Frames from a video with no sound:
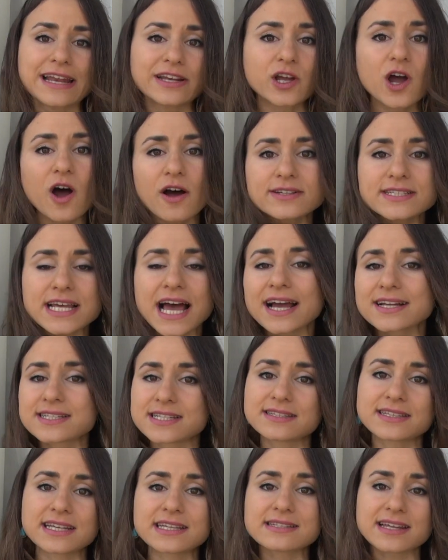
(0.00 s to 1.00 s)
and contacts
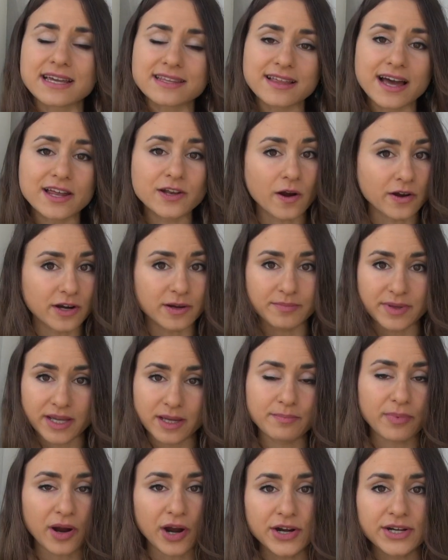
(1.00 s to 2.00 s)
and things like that are a
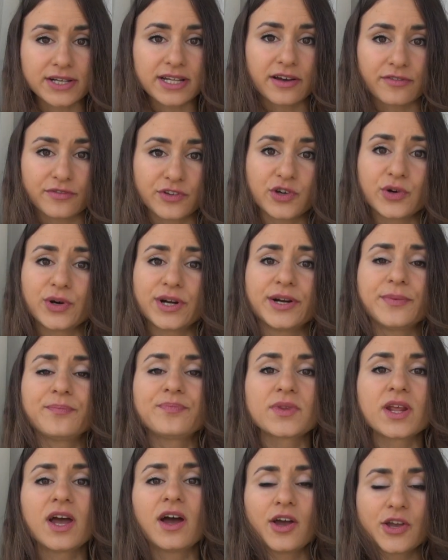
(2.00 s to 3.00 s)
big part of your
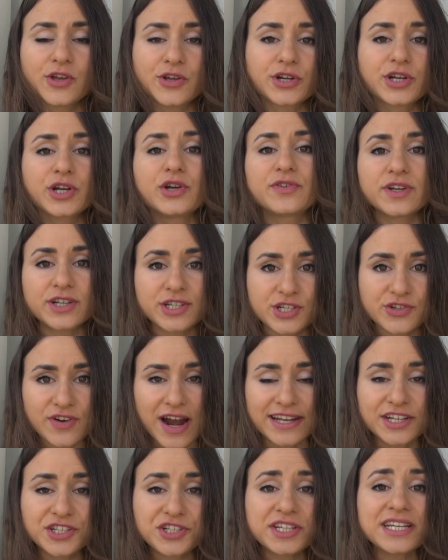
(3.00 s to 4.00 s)
career
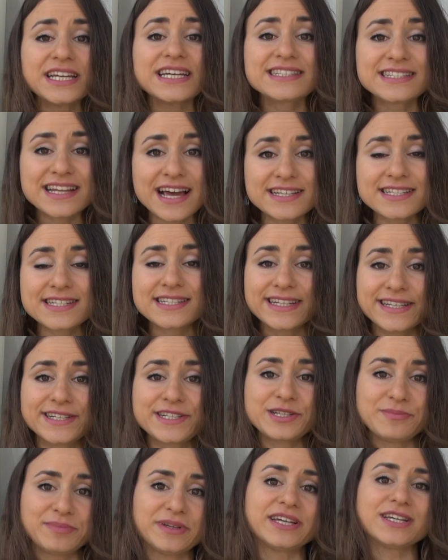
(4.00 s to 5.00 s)
strategy, it does need
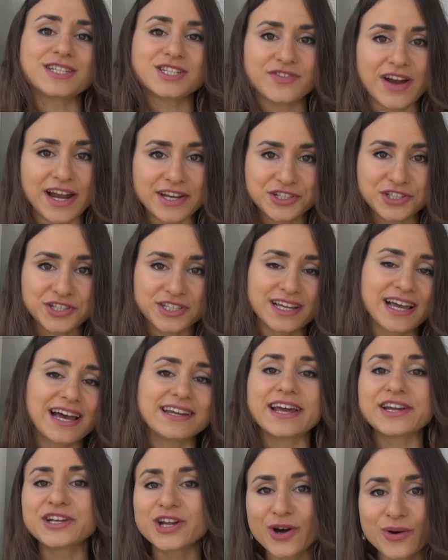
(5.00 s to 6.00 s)
to be a strategy.
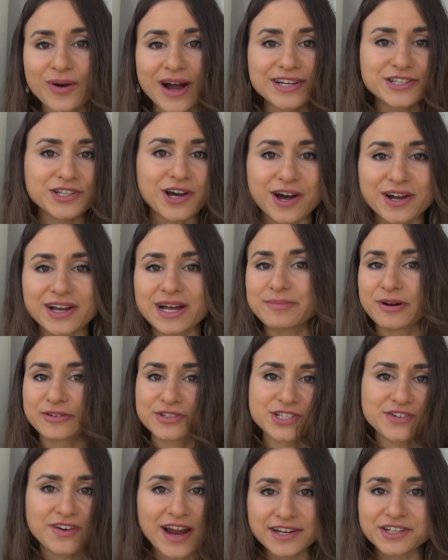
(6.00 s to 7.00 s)
And I know I talk
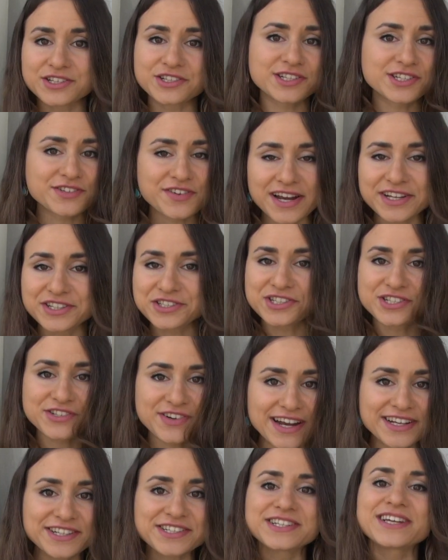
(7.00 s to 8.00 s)
about strategy
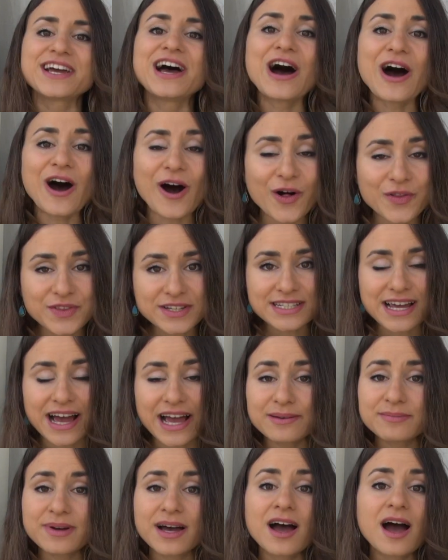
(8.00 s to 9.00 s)
all the
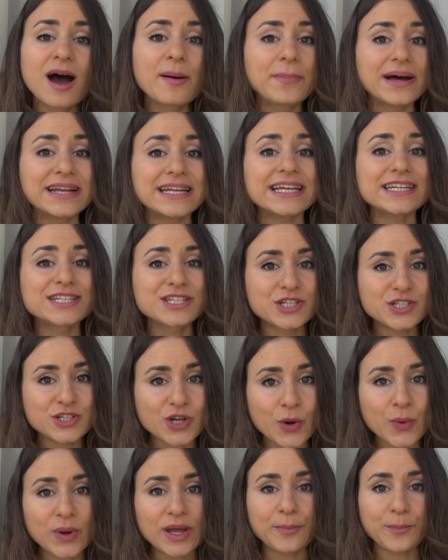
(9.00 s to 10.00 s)
time, but it's
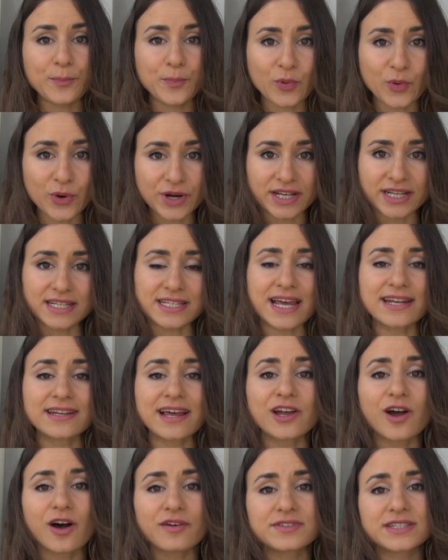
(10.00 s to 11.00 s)
so important. And
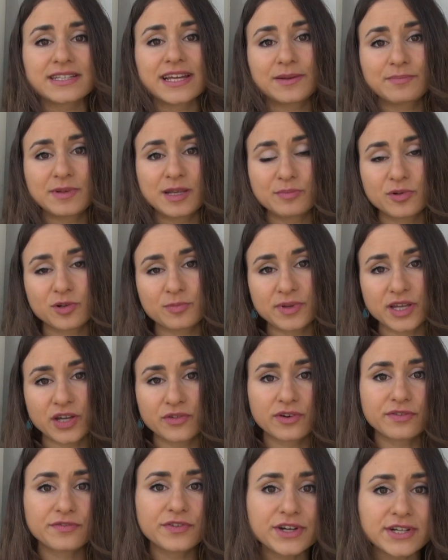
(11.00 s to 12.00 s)
I often get people
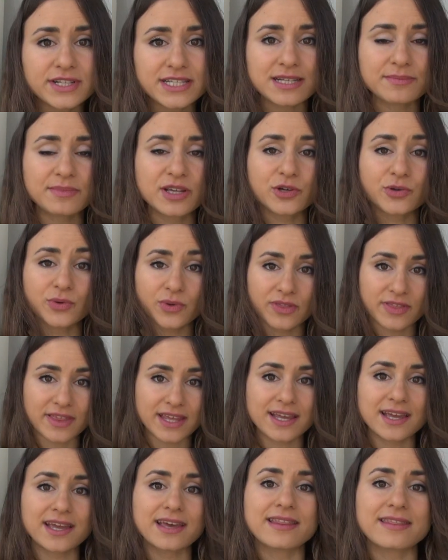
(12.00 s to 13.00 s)
being referred to me who
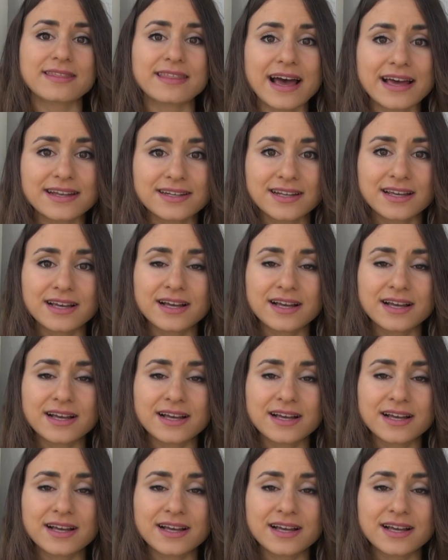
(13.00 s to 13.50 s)
think that